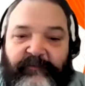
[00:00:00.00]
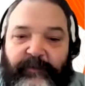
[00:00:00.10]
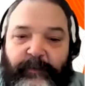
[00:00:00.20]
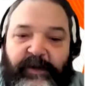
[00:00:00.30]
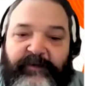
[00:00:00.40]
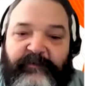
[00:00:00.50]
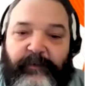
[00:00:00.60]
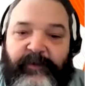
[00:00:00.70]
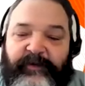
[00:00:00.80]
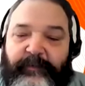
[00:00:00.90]
information
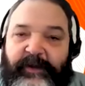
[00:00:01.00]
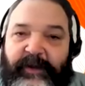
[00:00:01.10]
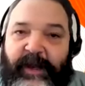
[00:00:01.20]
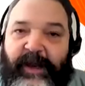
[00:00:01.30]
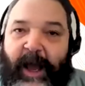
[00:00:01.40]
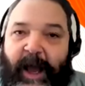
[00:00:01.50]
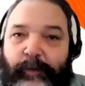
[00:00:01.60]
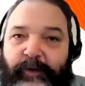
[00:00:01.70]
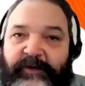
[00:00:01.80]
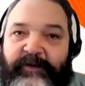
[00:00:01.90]
from this, but it
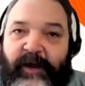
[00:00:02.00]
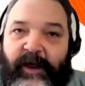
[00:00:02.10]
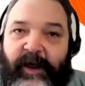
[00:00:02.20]
outputs